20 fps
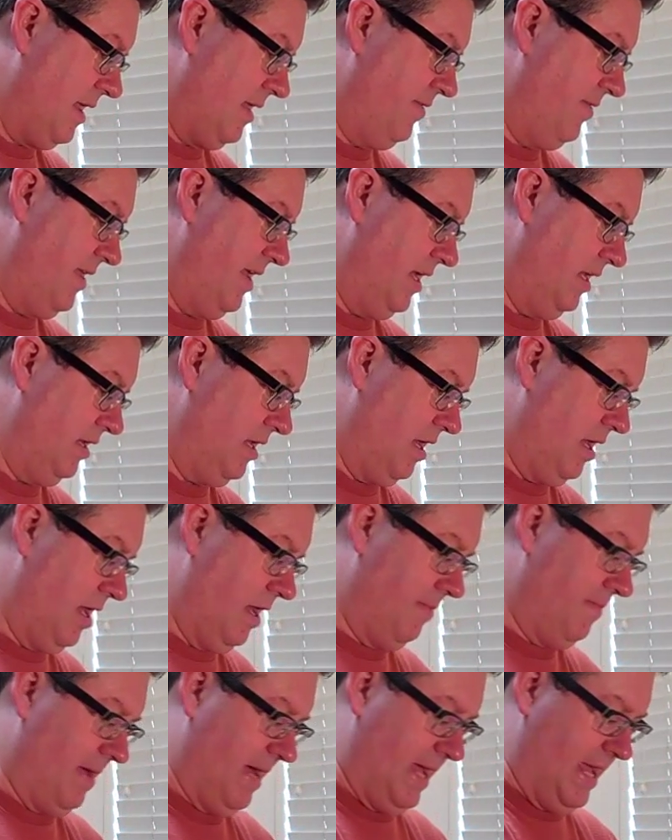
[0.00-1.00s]
And then
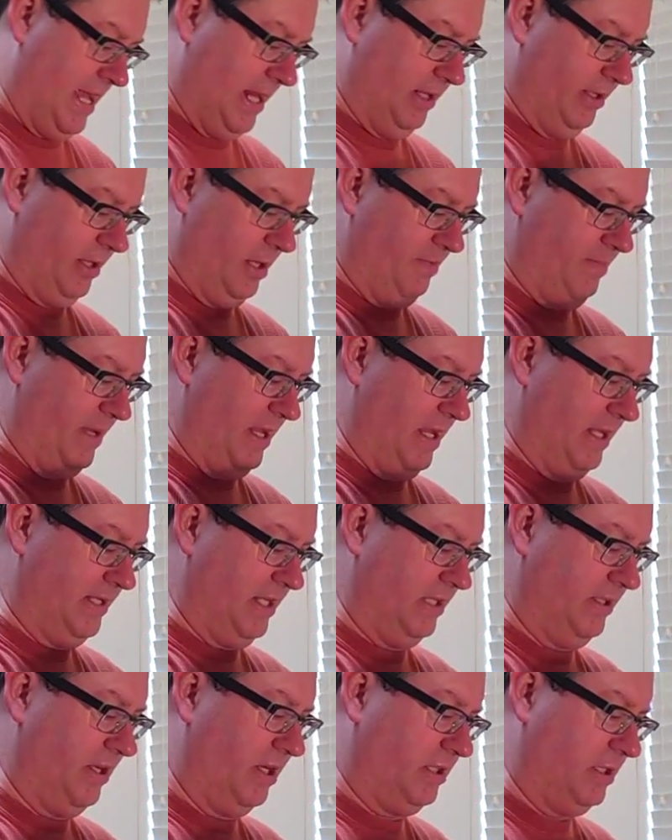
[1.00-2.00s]
I add a little bit,
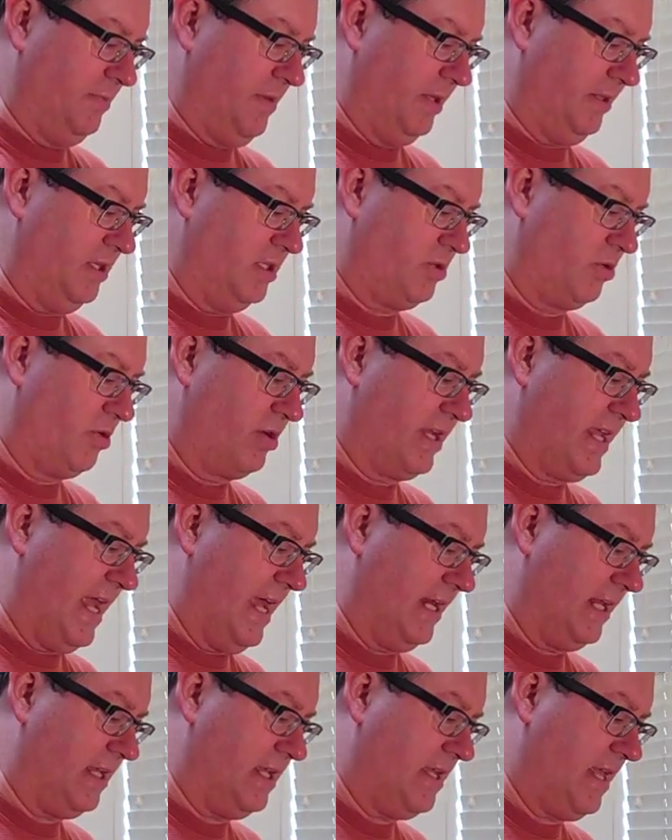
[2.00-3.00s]
as I talked about, this
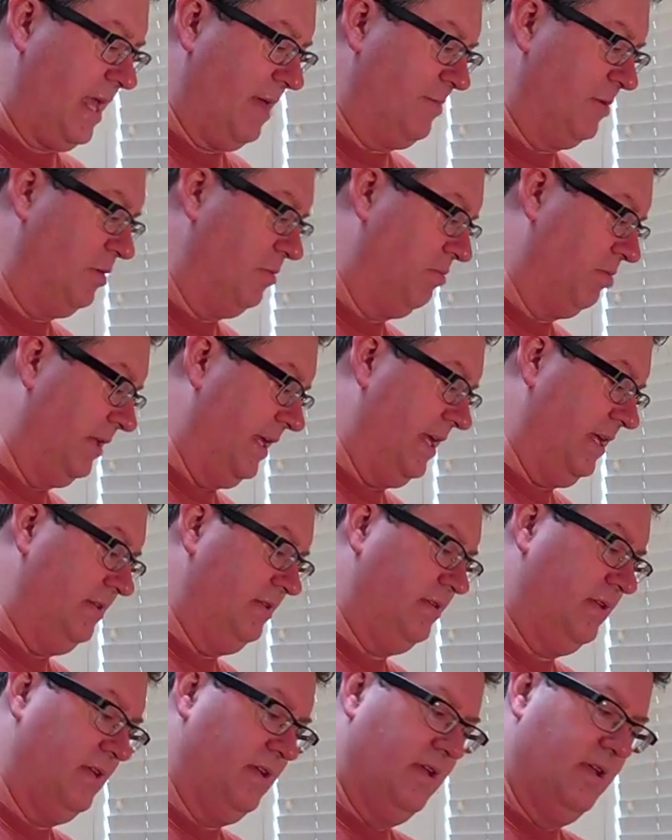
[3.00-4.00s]
organic Kamut
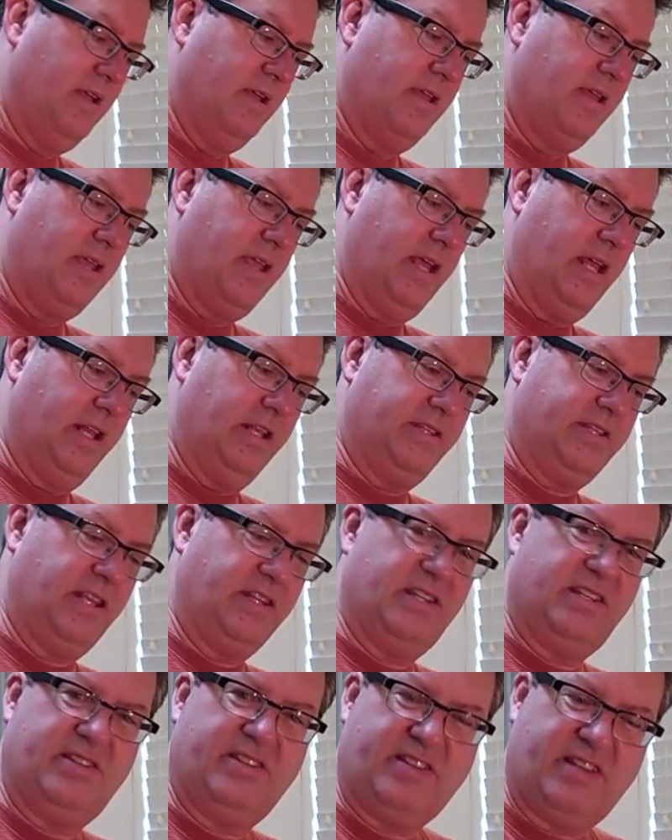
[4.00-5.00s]
blend. And
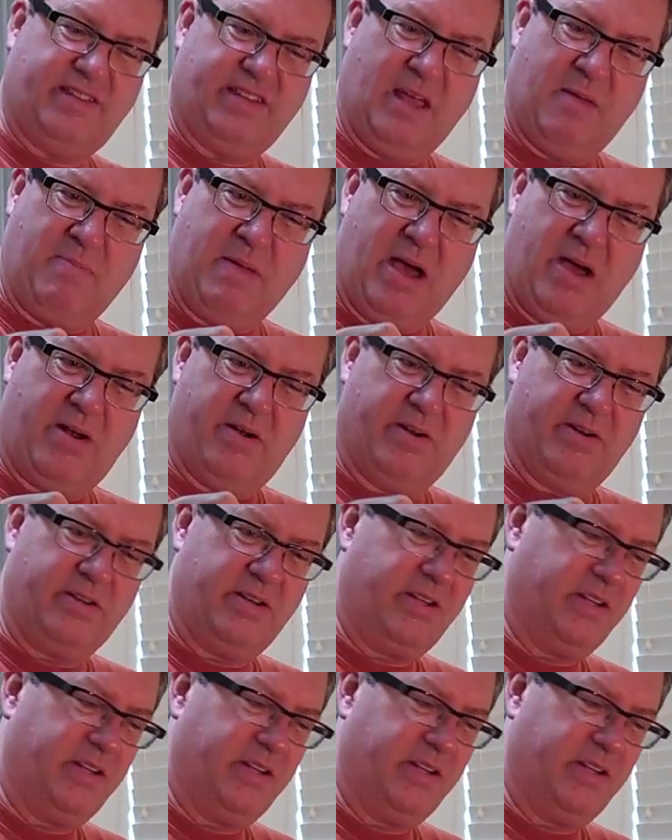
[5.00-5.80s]
it's, just look at that powder.